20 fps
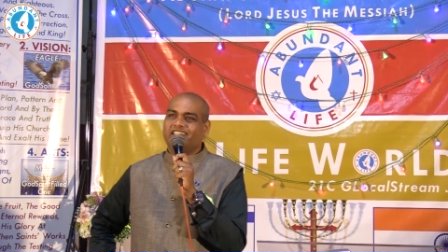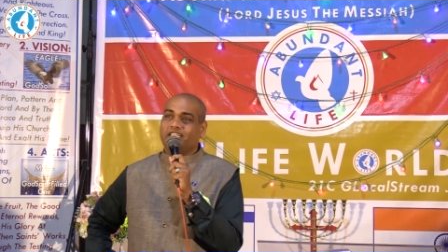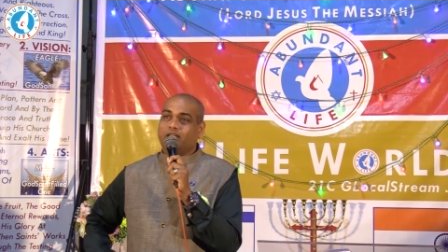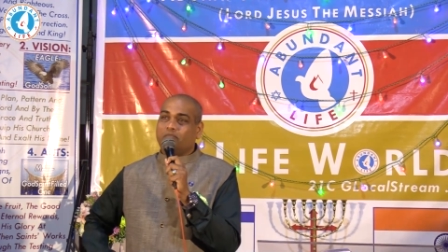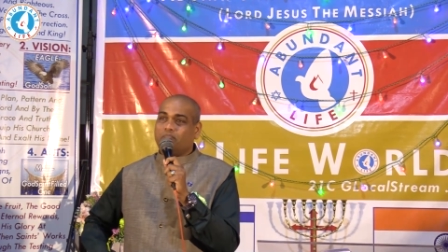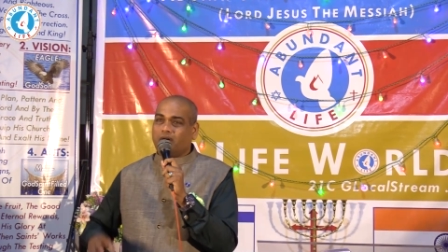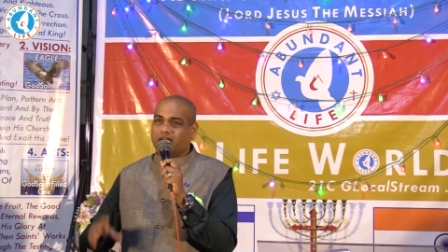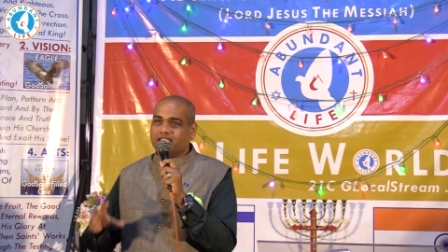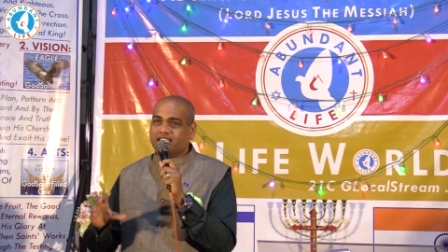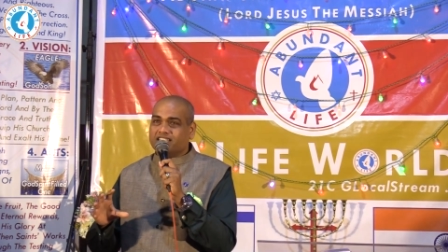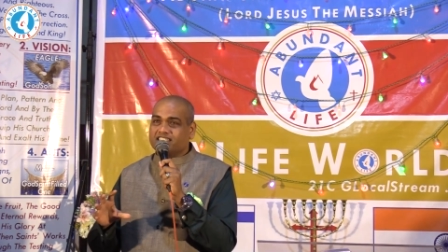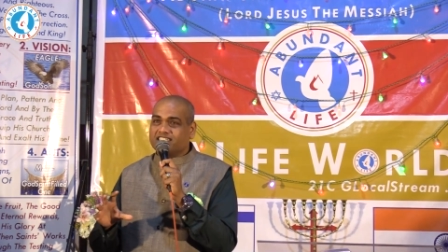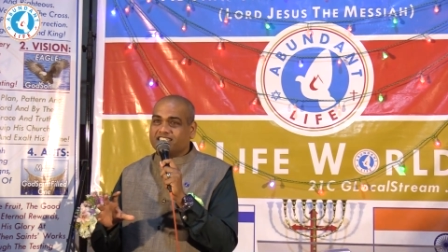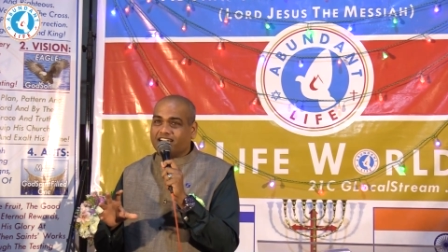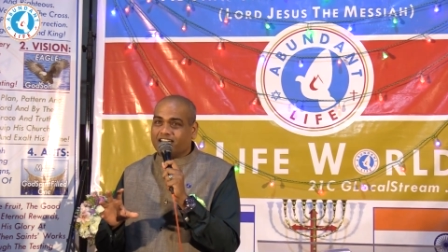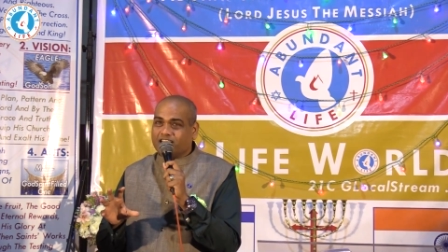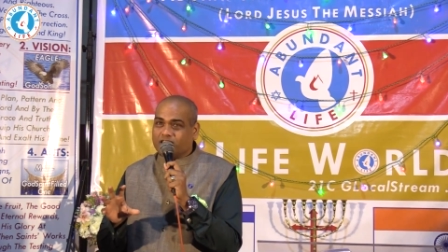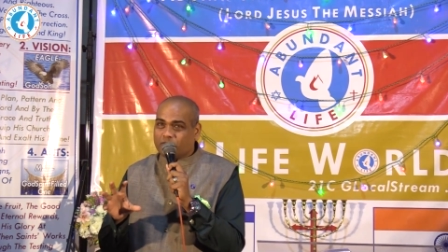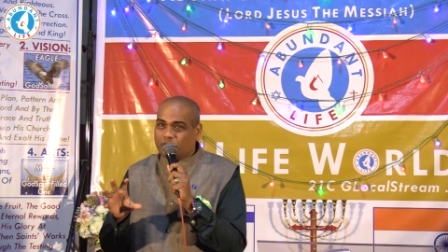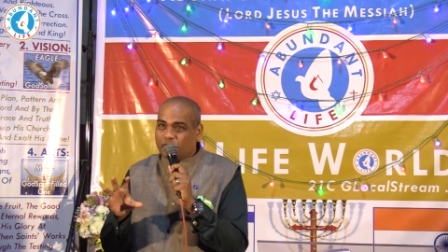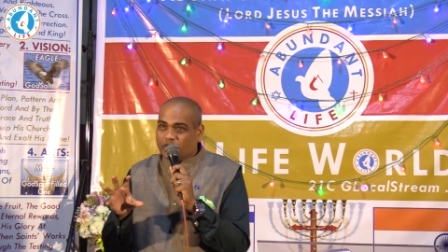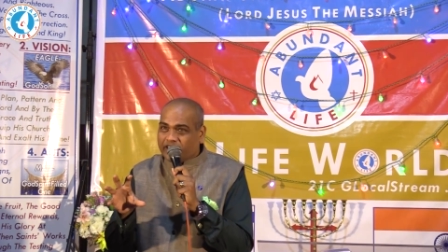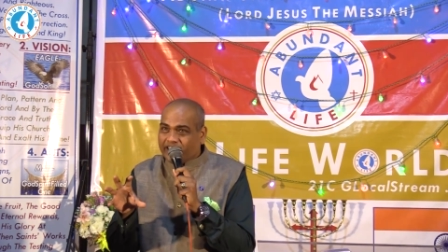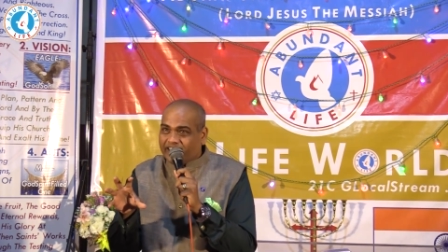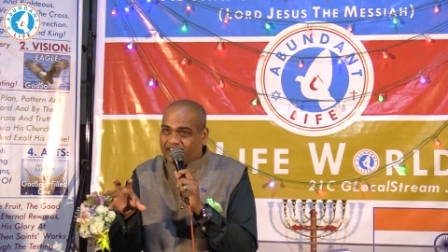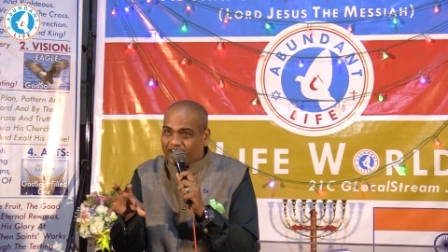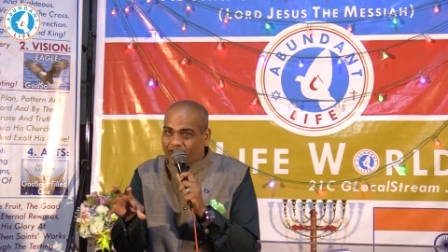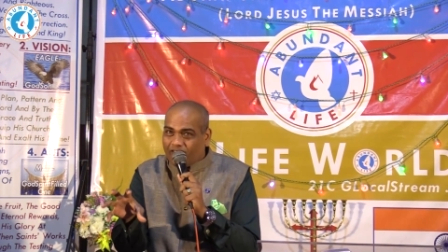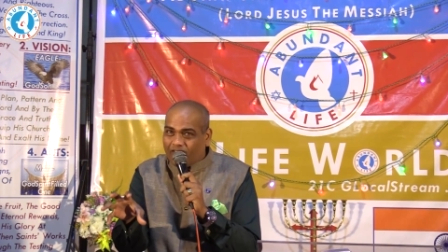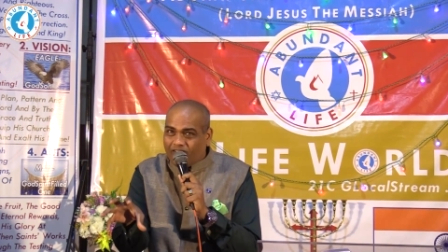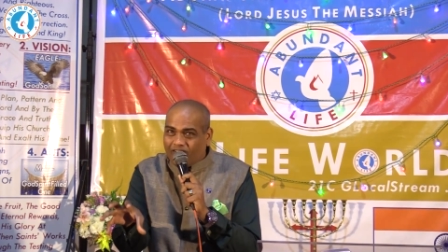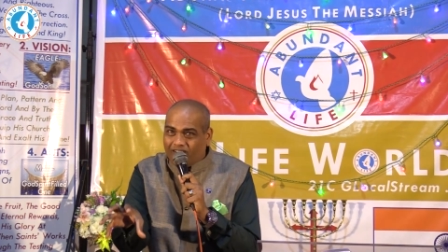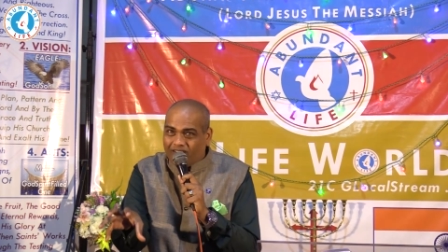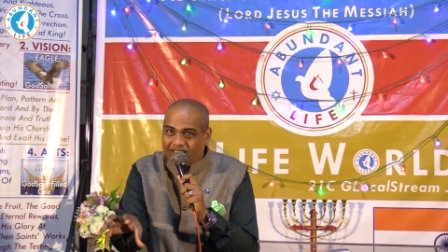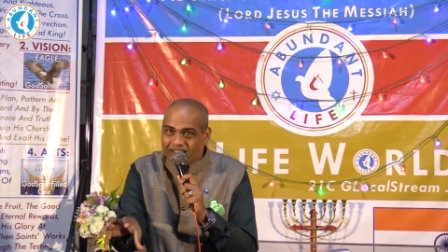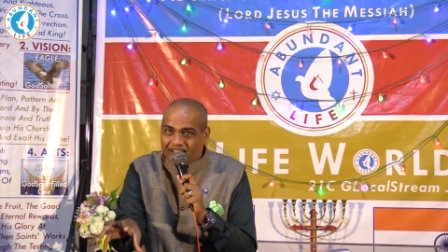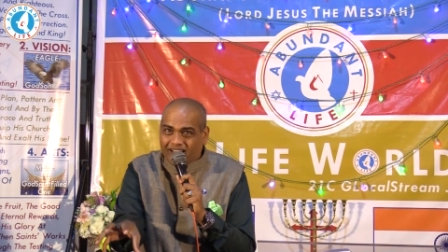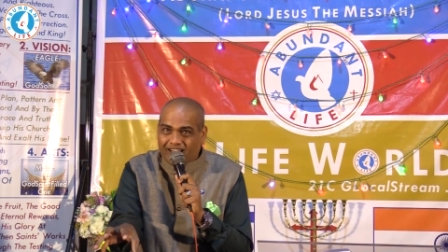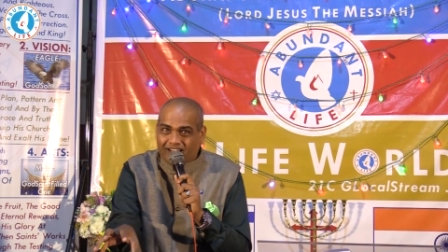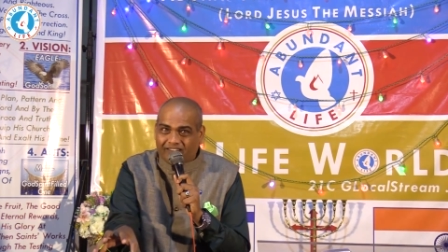The mother starts putting
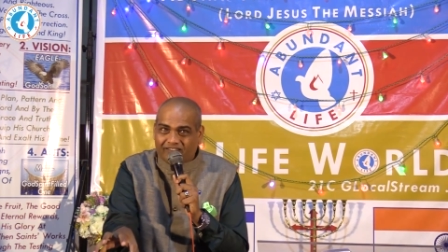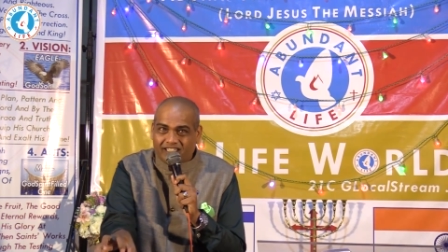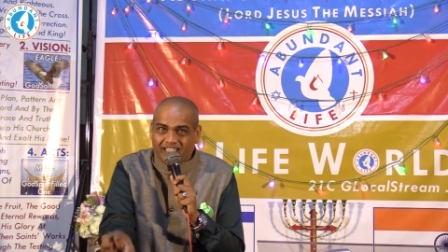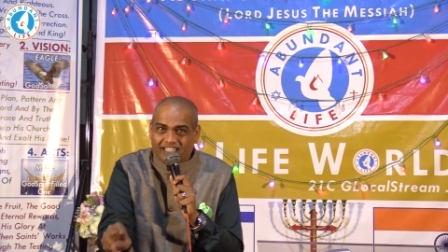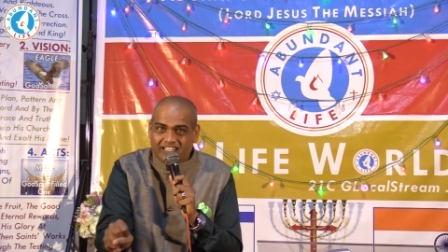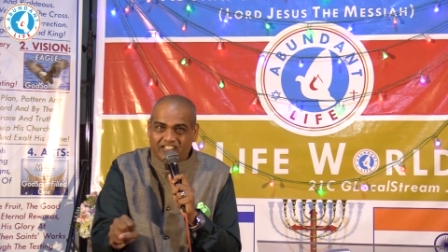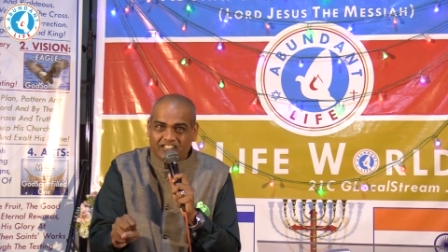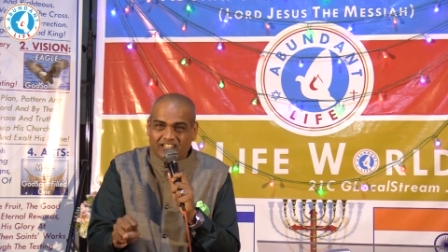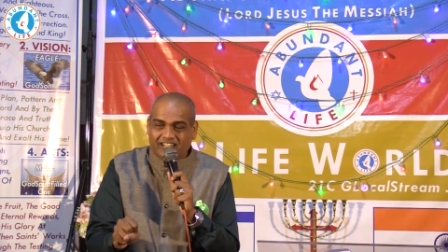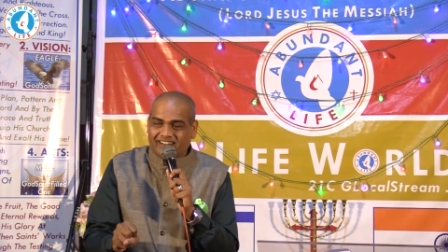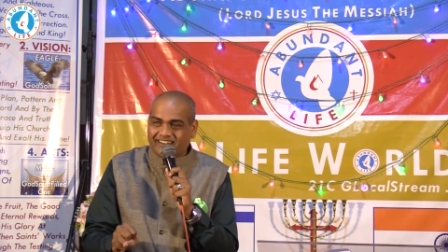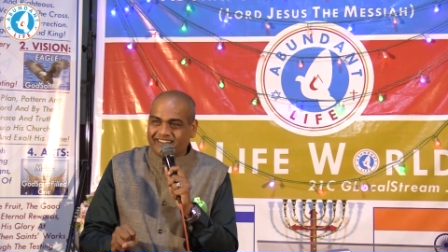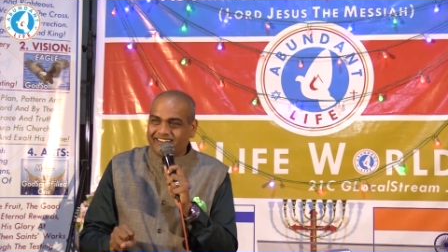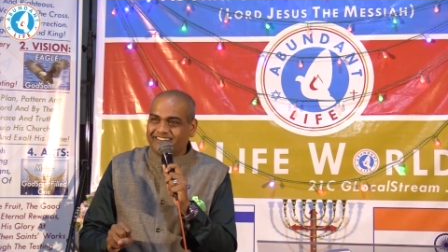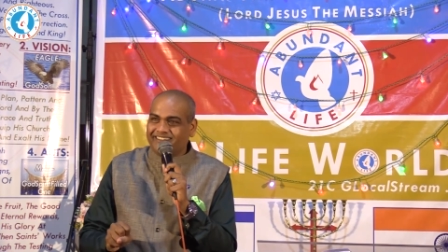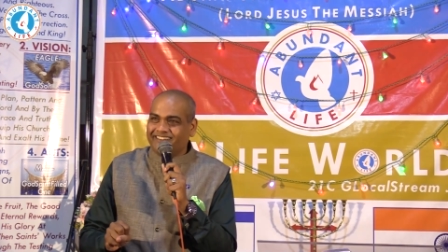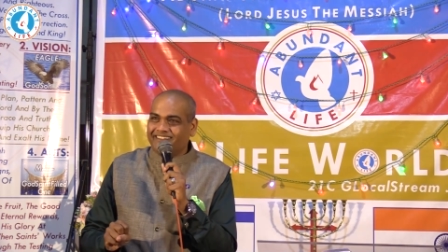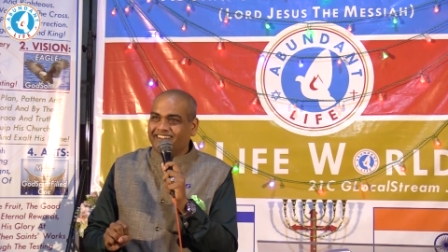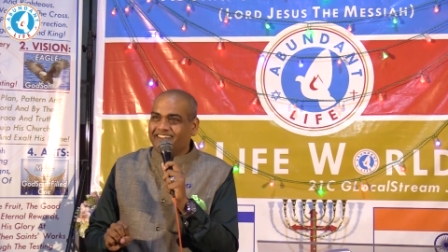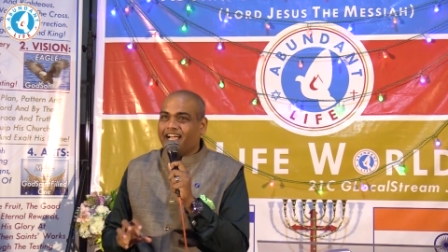all the love in the children,